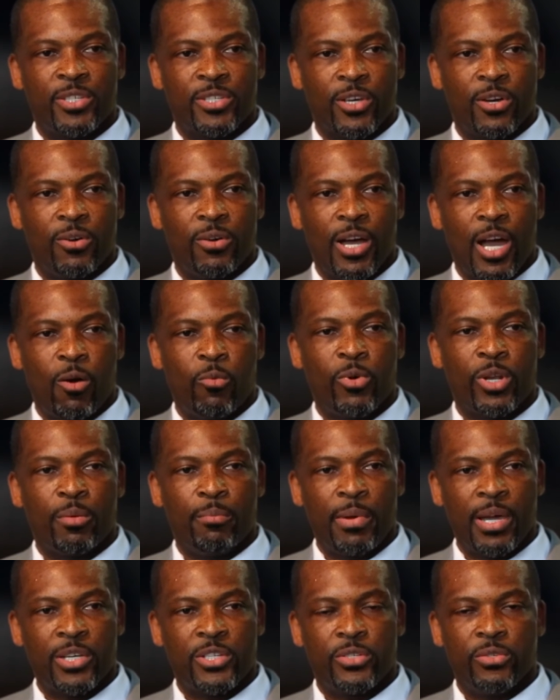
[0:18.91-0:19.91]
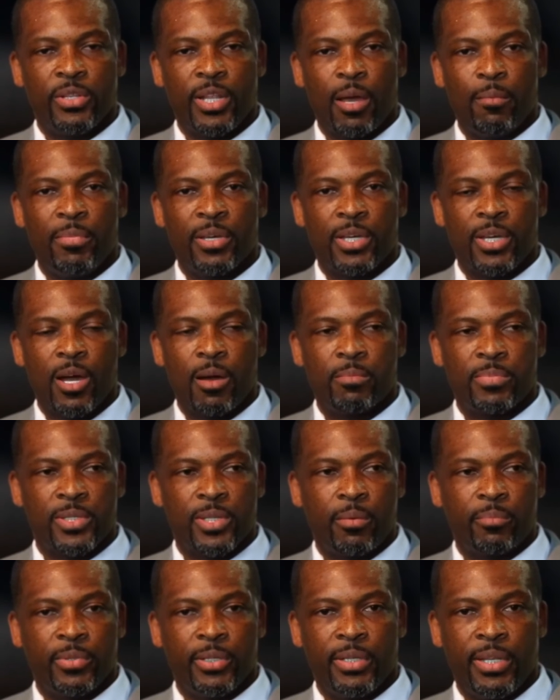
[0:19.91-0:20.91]
So I want to make sure that becomes
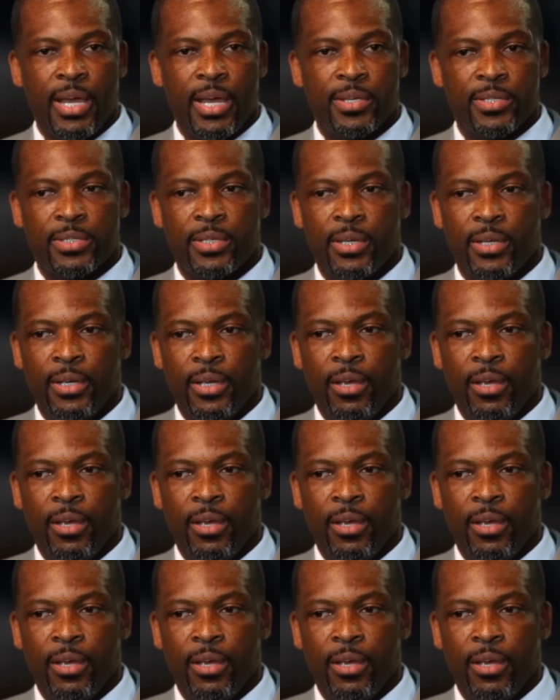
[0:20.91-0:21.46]
something that's